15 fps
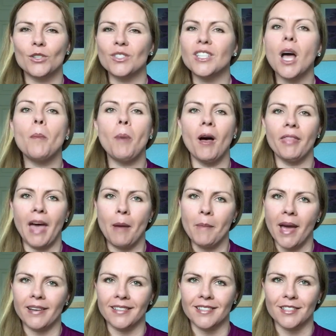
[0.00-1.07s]
so, stop all that
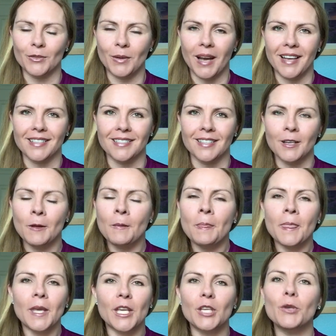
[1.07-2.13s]
madness, you guys.
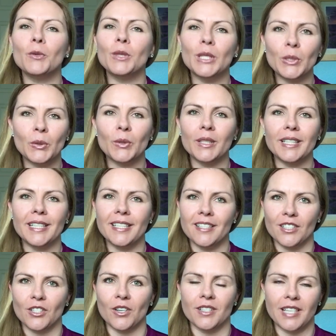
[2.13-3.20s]
You literally need to
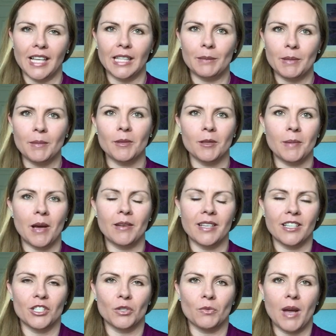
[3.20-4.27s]
start telling people about
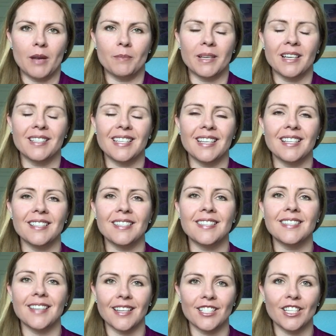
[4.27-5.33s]
Ningxia Red because it is
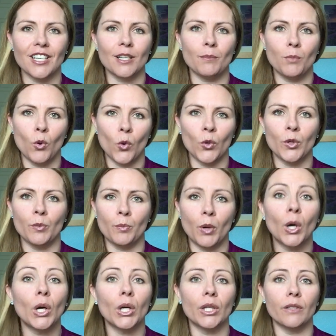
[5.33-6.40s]
such an important
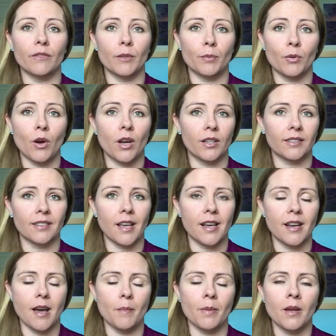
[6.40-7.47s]
part of the product
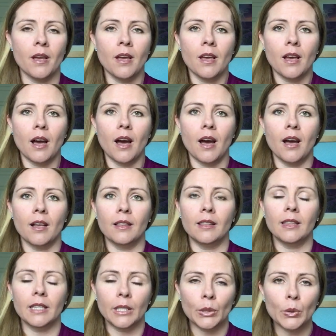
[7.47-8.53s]
lineup. Uh,
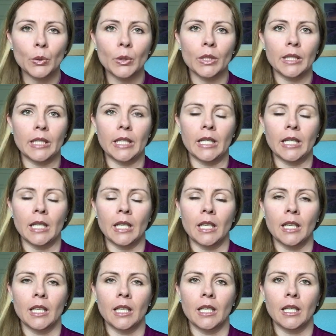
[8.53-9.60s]
literally,
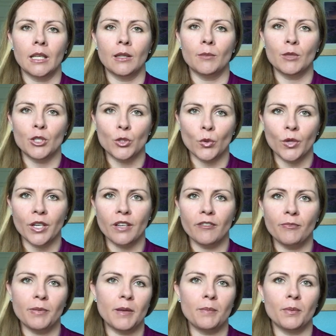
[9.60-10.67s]
the majority
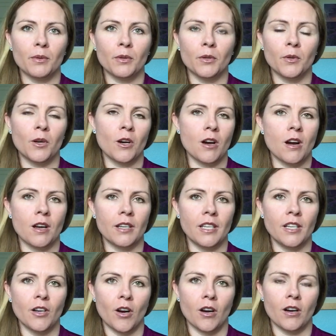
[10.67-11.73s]
of people who are on
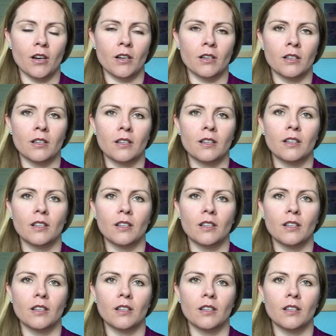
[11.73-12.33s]
ER